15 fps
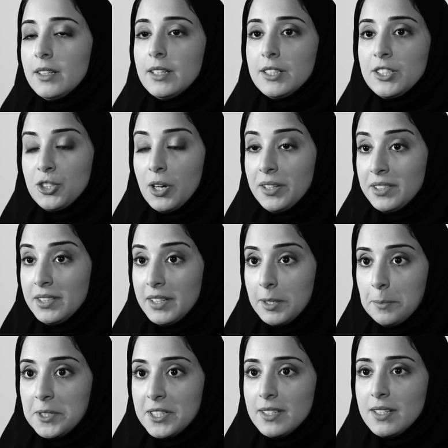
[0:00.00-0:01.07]
Starting a
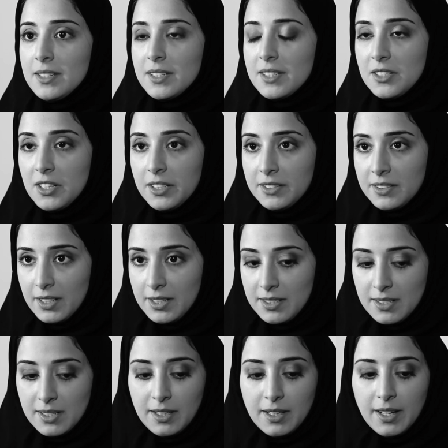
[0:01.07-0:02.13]
business is not
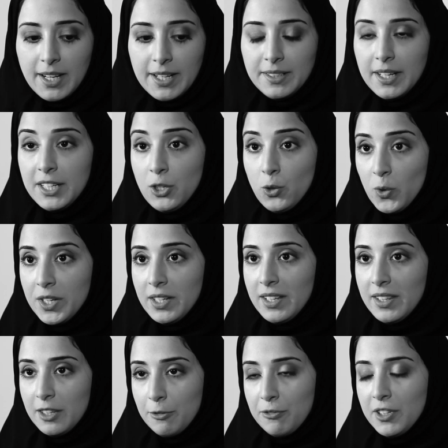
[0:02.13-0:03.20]
easy, and anyone
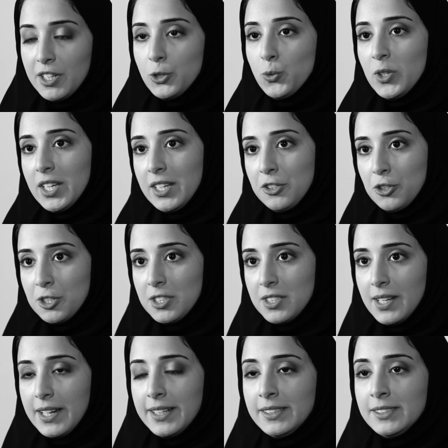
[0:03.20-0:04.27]
in the field will
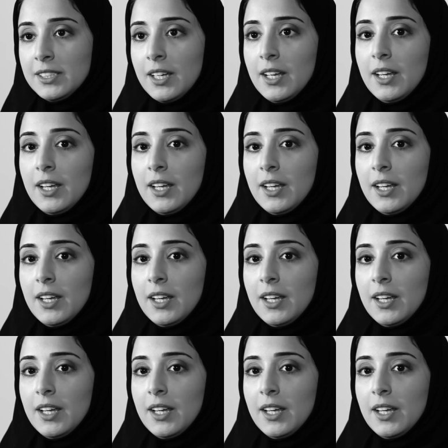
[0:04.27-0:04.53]
understand.